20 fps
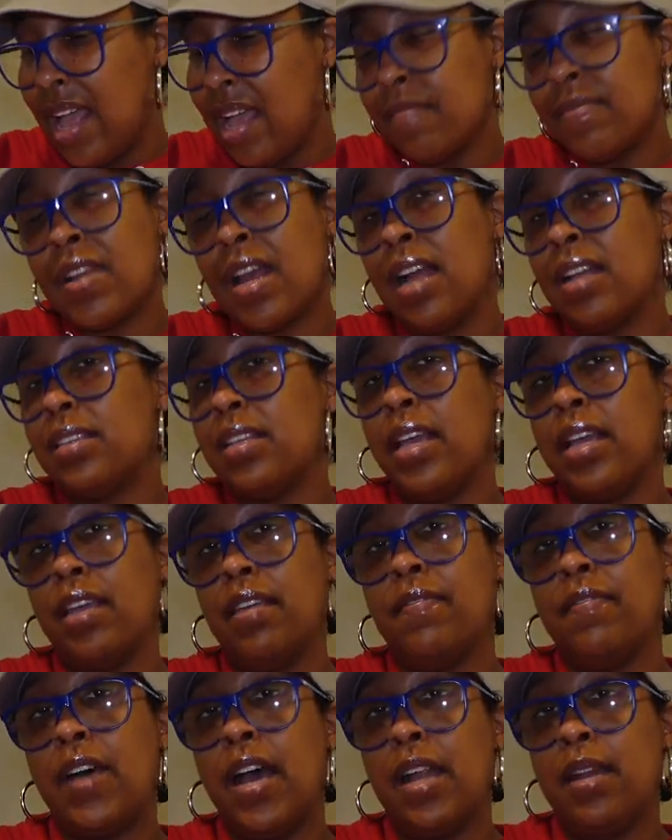have not
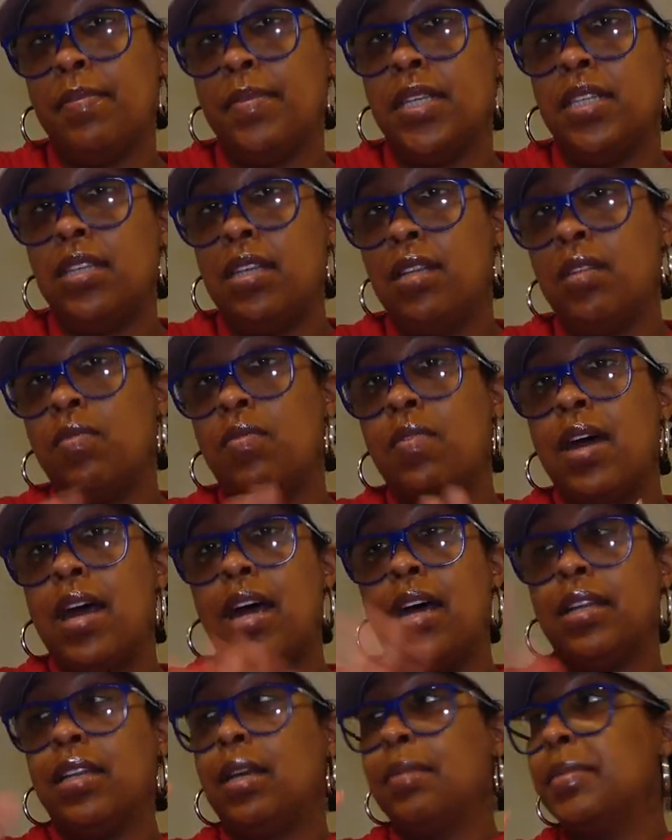taken vitamins in a
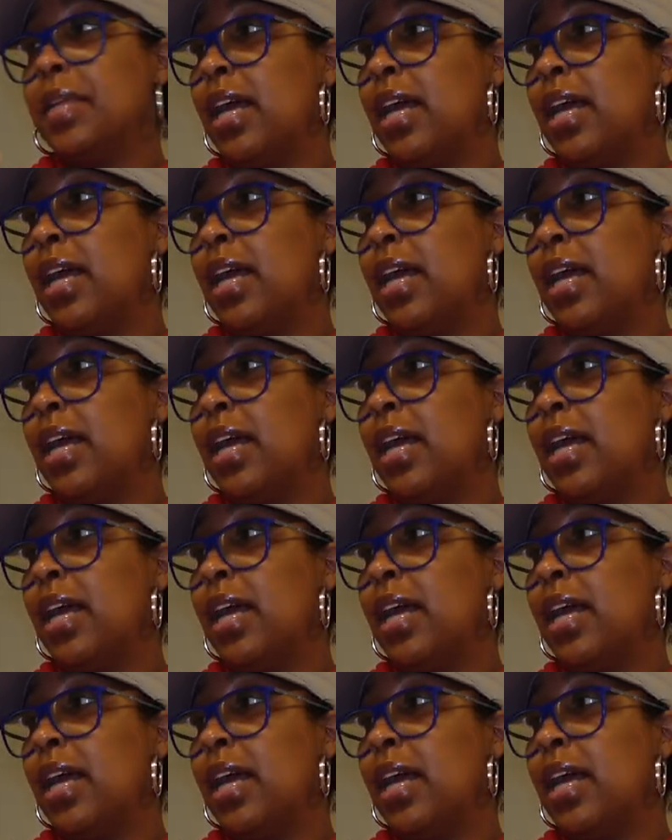while. I'm